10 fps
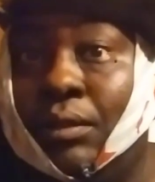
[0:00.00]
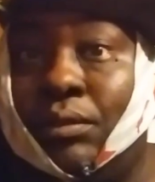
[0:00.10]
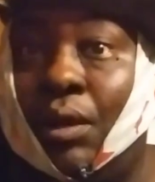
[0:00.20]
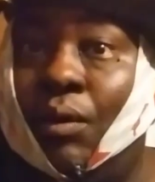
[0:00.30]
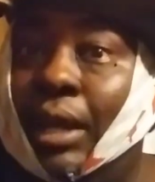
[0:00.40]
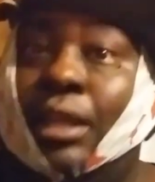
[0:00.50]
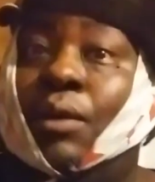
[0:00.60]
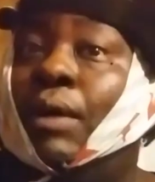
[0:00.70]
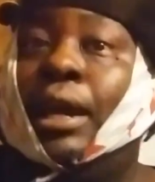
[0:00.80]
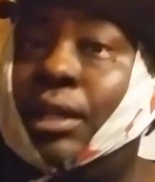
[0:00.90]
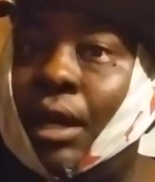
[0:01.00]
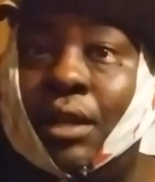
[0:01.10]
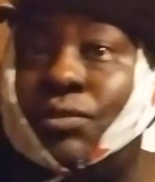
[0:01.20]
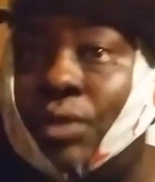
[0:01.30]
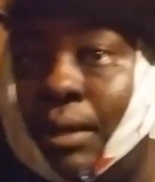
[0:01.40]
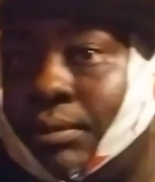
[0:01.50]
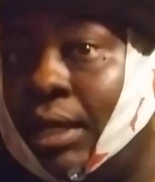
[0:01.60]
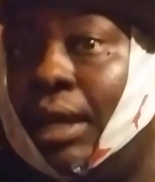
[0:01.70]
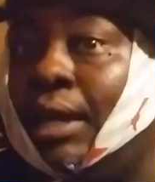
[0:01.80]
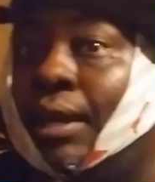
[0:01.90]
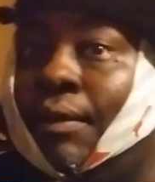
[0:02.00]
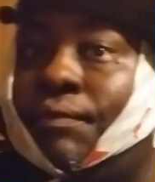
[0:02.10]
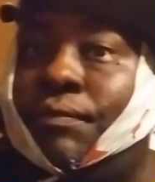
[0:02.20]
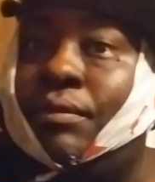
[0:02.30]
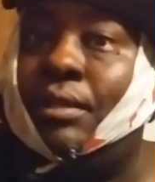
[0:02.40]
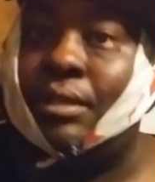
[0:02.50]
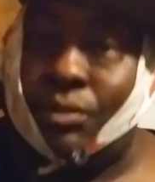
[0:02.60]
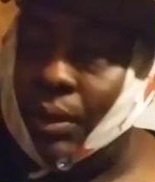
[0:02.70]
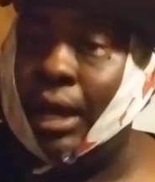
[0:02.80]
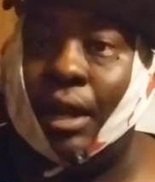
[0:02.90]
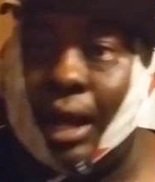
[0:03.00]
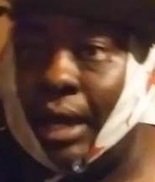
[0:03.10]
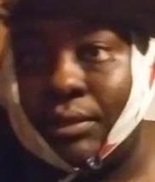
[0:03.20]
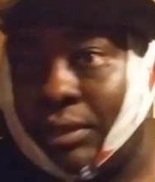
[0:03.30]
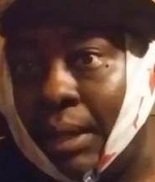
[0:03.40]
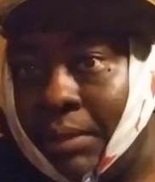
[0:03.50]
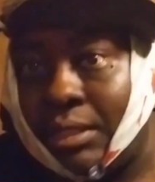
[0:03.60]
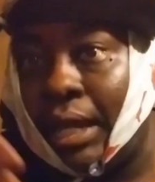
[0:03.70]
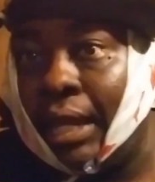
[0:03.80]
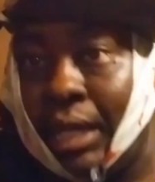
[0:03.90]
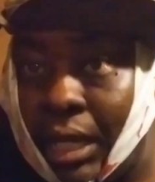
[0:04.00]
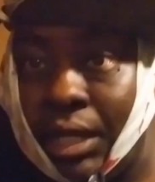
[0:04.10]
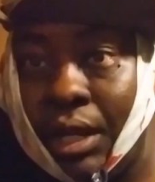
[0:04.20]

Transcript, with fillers: So either way, Donald Trump said if this twelve hundred dollar stimulus ain't in